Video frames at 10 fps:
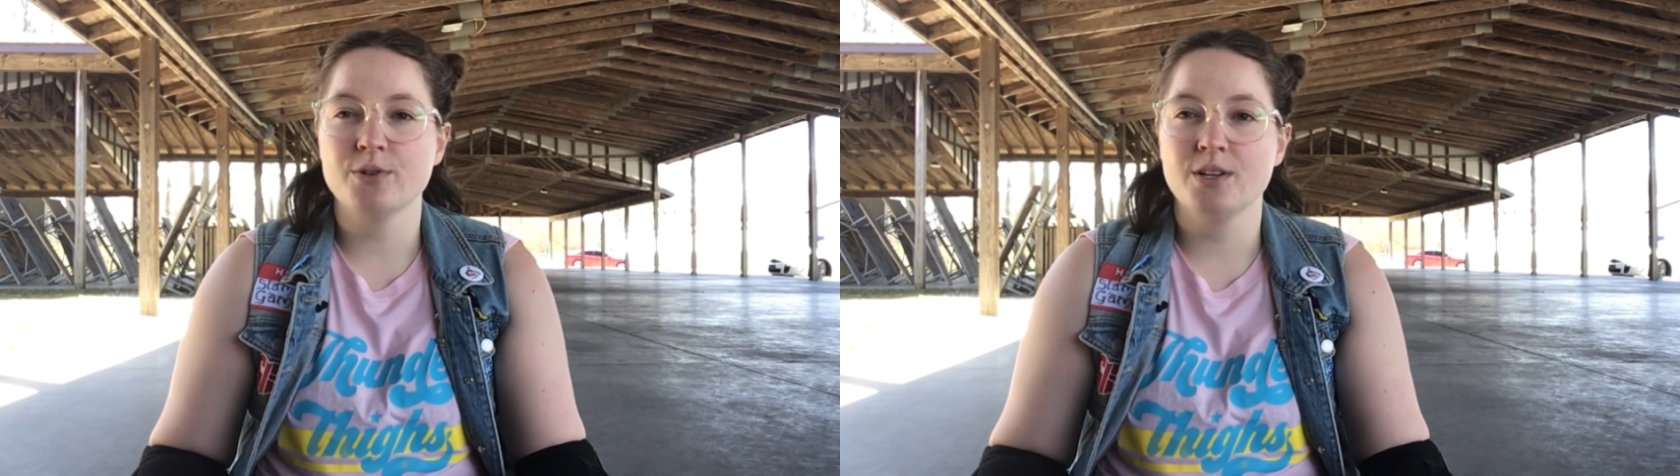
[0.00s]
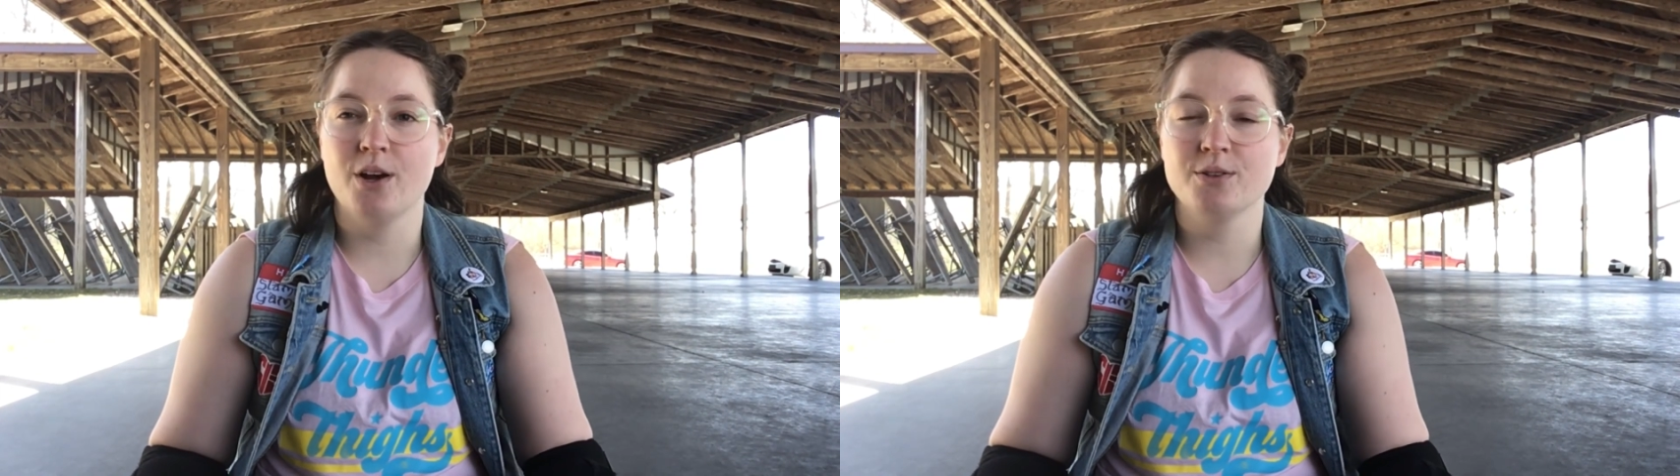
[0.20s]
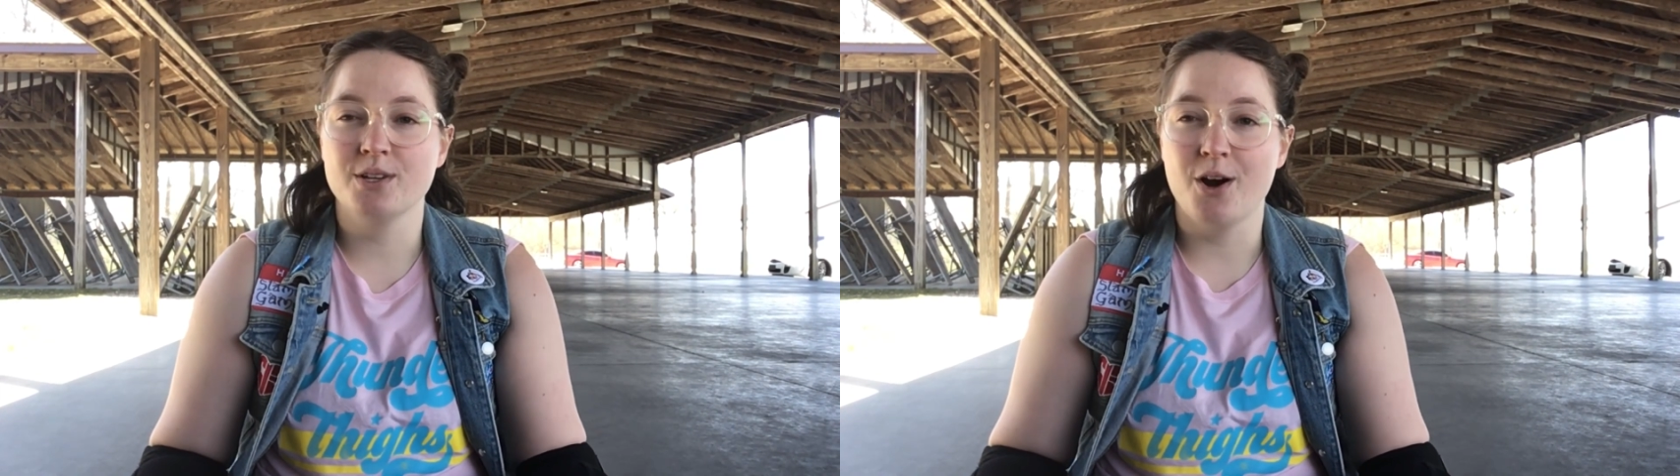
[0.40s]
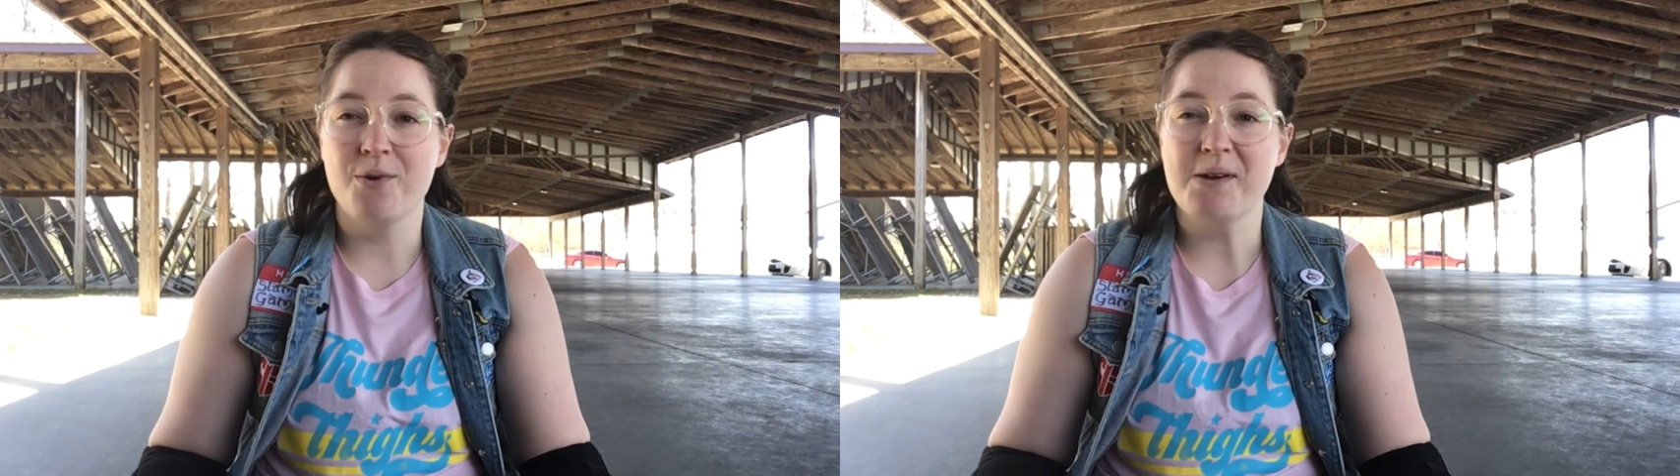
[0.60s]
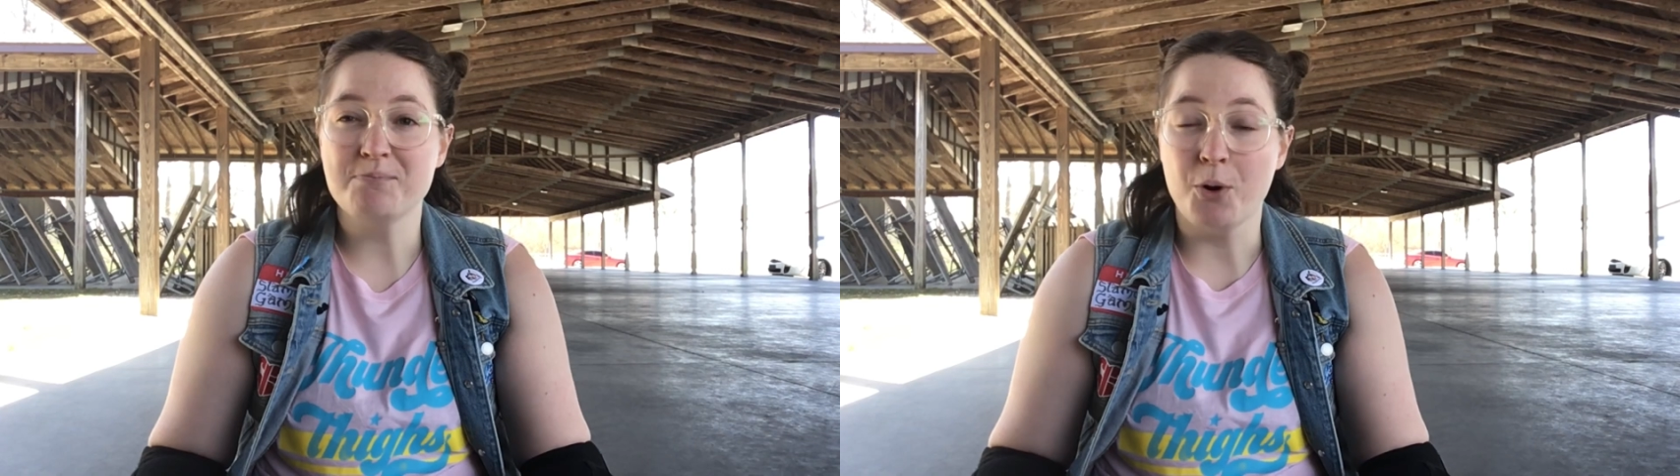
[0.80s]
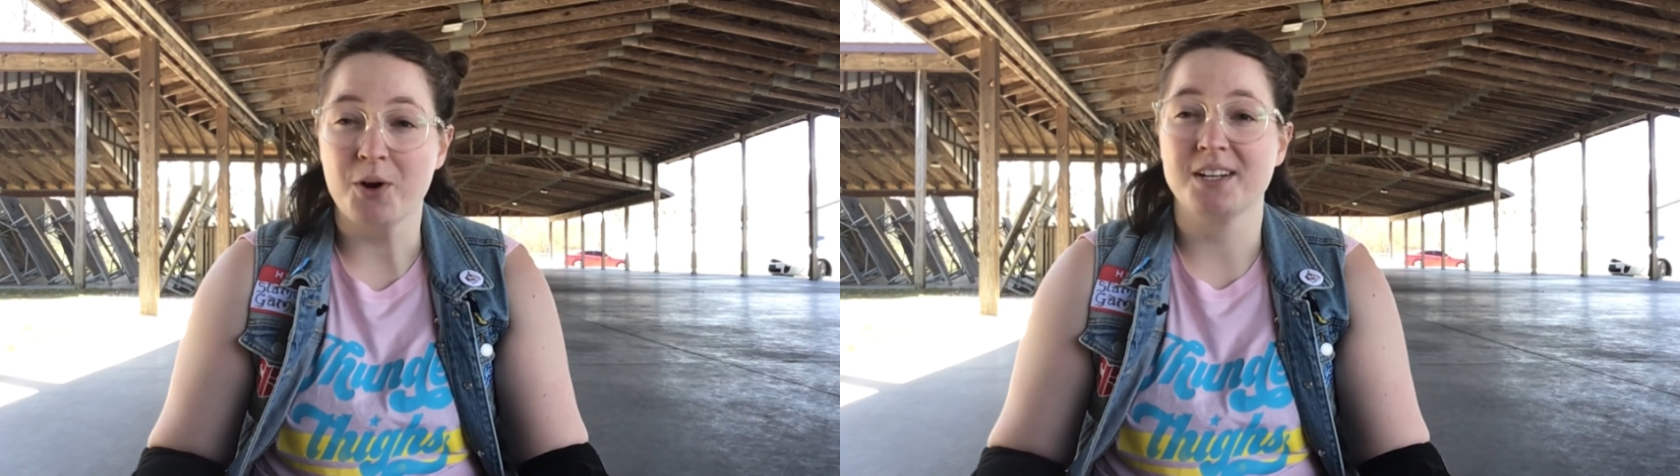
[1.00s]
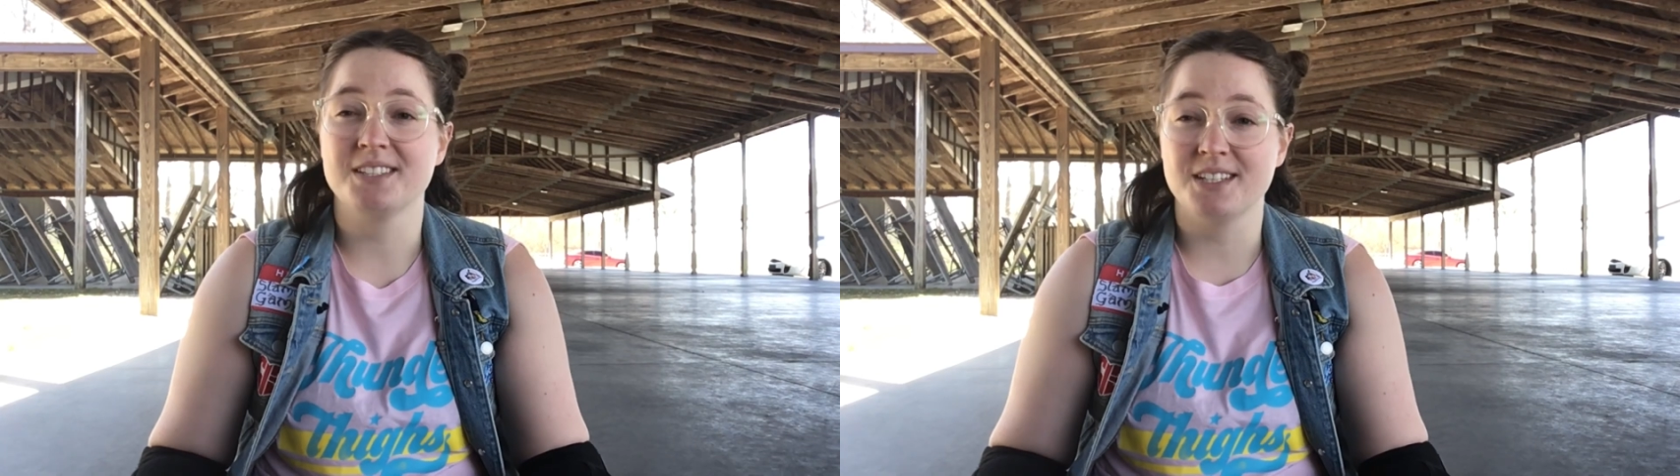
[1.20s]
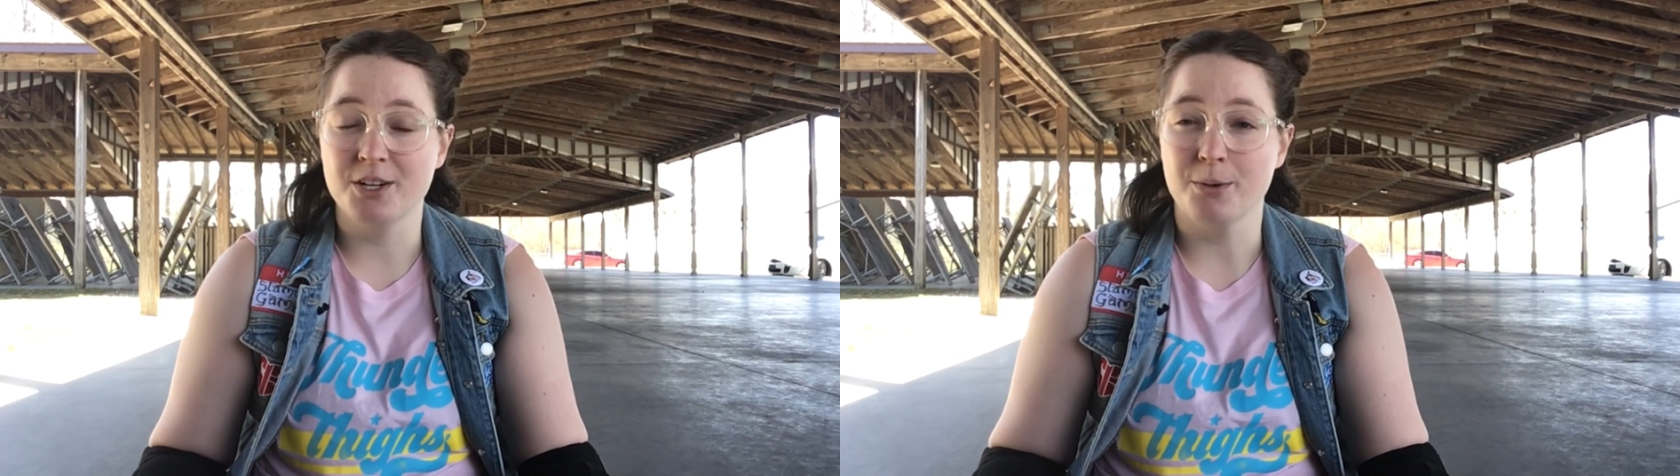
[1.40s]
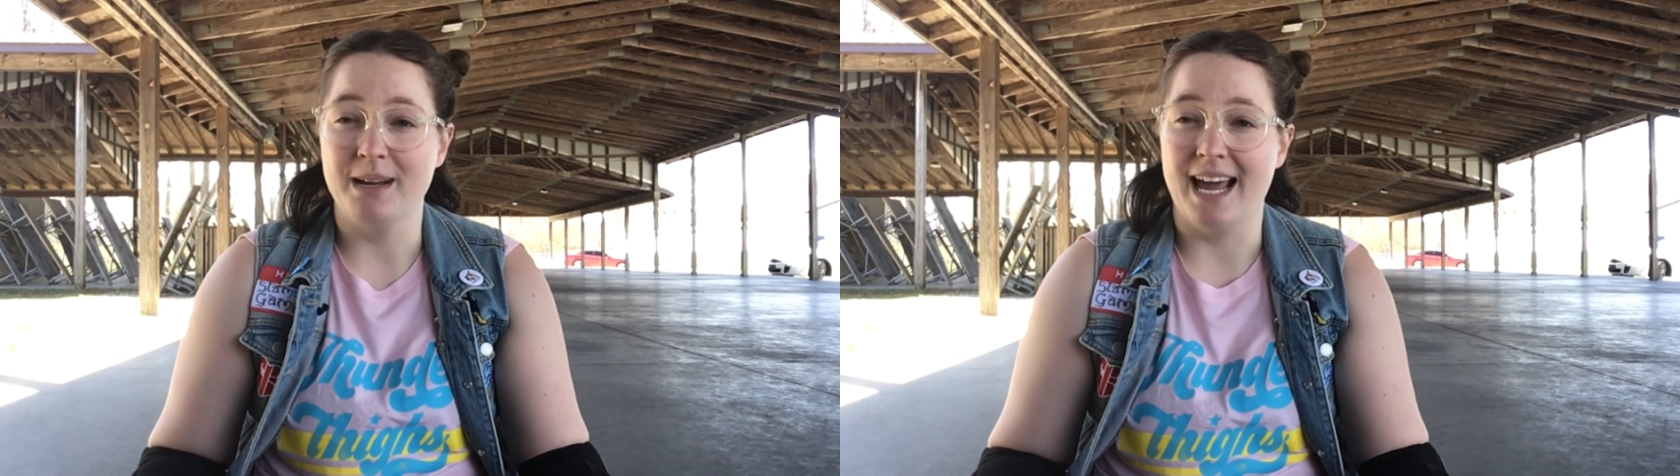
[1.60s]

so, so important to derby.